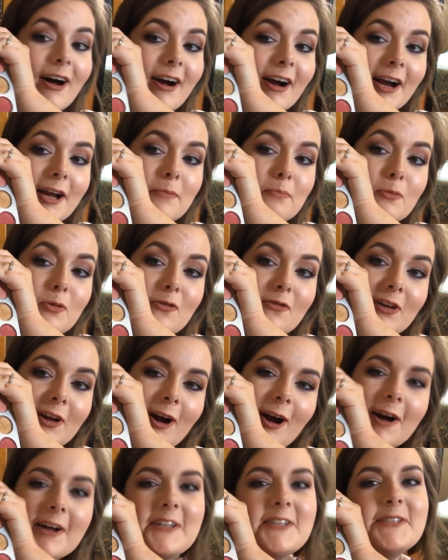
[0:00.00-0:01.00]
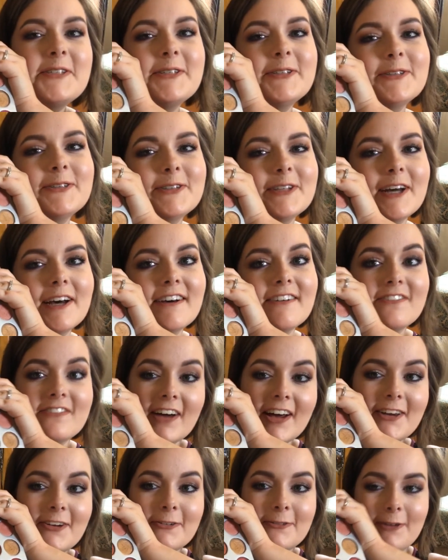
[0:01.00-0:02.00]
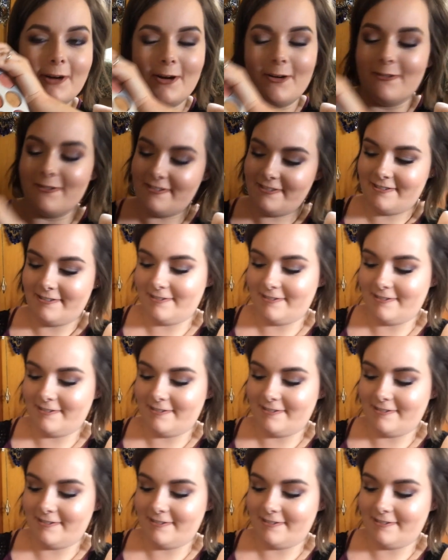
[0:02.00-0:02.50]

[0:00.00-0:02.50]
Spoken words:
Alright, moving on to the final row.